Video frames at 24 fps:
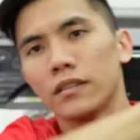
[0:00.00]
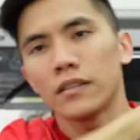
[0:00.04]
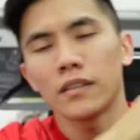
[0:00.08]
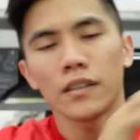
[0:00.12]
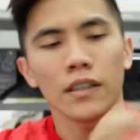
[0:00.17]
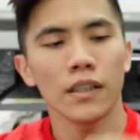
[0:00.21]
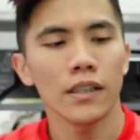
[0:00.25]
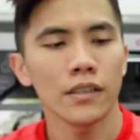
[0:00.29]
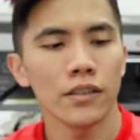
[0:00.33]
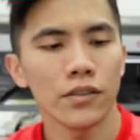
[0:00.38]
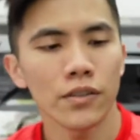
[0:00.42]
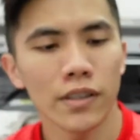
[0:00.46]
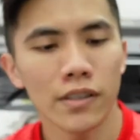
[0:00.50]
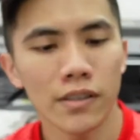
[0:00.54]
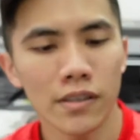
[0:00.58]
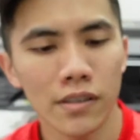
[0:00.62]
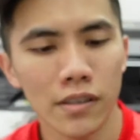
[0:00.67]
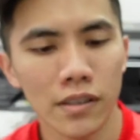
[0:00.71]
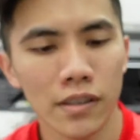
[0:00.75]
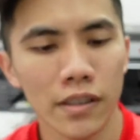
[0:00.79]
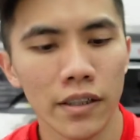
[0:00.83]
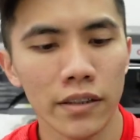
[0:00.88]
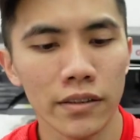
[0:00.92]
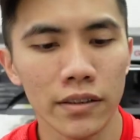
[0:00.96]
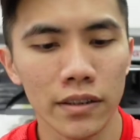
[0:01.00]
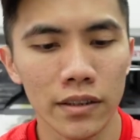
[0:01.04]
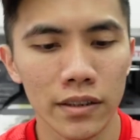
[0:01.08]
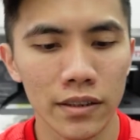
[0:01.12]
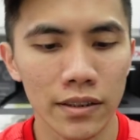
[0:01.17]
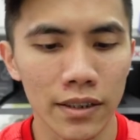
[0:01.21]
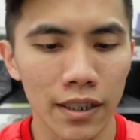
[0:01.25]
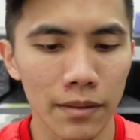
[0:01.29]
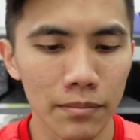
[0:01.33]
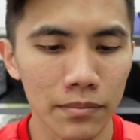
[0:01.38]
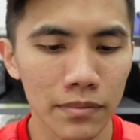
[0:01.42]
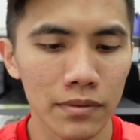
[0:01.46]
Yes, you can see there's
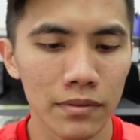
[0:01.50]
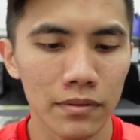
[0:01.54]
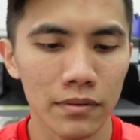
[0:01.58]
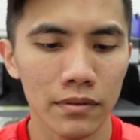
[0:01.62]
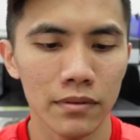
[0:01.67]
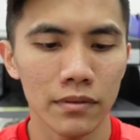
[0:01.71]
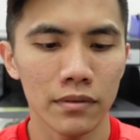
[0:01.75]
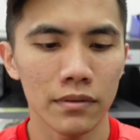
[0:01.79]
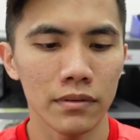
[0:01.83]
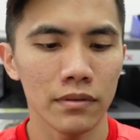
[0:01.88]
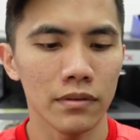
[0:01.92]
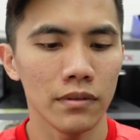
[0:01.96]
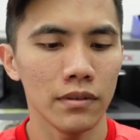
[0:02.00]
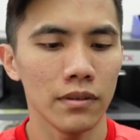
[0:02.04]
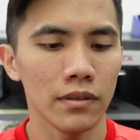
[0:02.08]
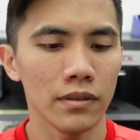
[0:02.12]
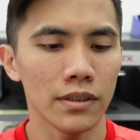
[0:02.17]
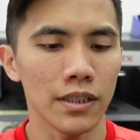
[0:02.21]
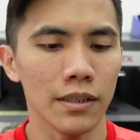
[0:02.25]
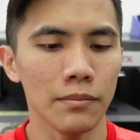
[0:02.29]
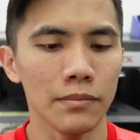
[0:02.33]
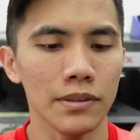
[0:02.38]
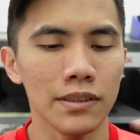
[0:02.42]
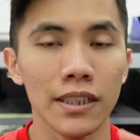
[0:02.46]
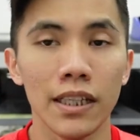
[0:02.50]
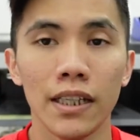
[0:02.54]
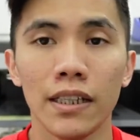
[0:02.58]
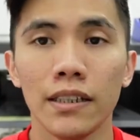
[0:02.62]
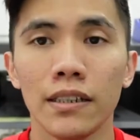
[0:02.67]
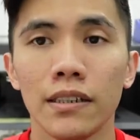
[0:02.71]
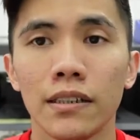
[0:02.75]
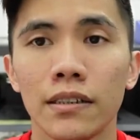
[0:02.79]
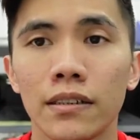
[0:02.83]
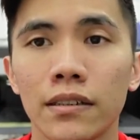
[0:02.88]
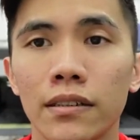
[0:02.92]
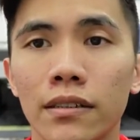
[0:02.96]
some
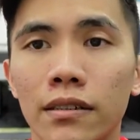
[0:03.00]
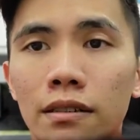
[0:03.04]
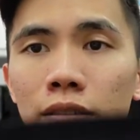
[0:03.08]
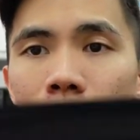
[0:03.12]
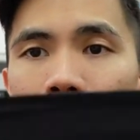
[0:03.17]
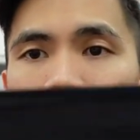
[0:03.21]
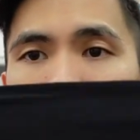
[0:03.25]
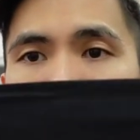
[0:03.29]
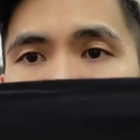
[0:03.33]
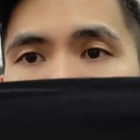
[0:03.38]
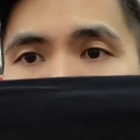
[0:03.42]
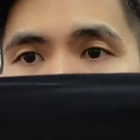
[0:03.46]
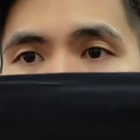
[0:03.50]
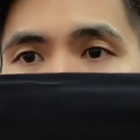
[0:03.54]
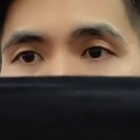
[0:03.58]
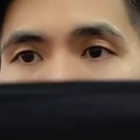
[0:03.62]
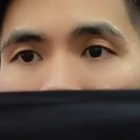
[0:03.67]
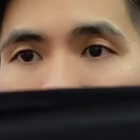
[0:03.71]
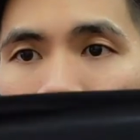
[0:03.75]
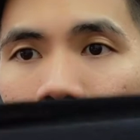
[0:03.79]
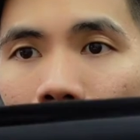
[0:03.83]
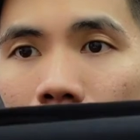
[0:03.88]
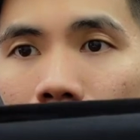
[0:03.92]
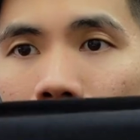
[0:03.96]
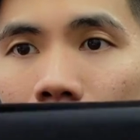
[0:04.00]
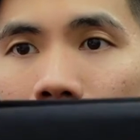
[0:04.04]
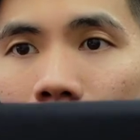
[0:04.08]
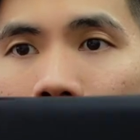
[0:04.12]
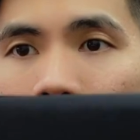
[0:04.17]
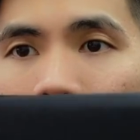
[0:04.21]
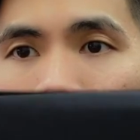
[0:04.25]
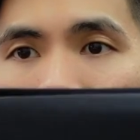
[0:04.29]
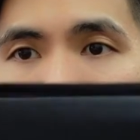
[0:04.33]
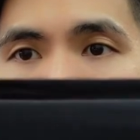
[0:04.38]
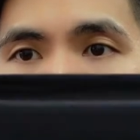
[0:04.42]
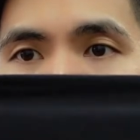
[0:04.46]
stain here. Some
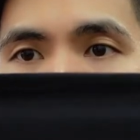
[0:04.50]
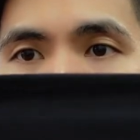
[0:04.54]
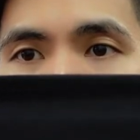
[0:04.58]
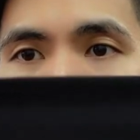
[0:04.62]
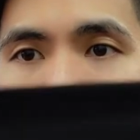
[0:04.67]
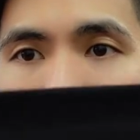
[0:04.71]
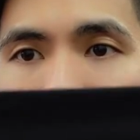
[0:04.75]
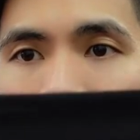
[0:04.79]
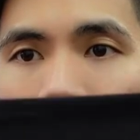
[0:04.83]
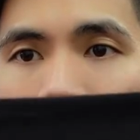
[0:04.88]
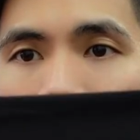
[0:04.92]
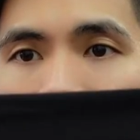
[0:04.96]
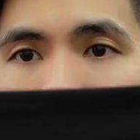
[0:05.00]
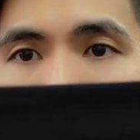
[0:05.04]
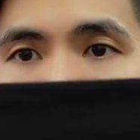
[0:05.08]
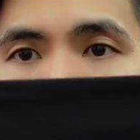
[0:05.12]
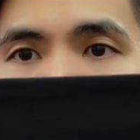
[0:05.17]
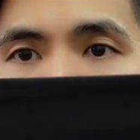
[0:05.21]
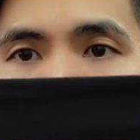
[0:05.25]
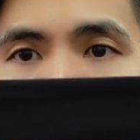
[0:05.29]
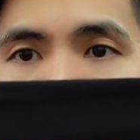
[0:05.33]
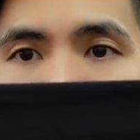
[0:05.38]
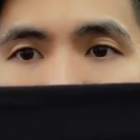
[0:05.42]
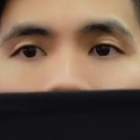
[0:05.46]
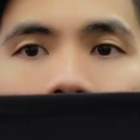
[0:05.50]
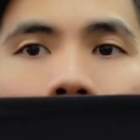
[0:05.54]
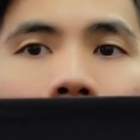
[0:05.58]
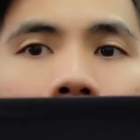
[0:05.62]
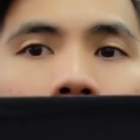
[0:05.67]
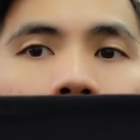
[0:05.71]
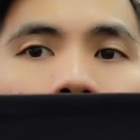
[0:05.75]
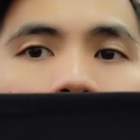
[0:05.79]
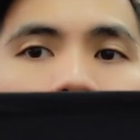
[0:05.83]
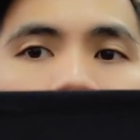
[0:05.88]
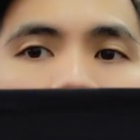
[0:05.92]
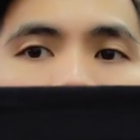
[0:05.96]
stain, if you can see it.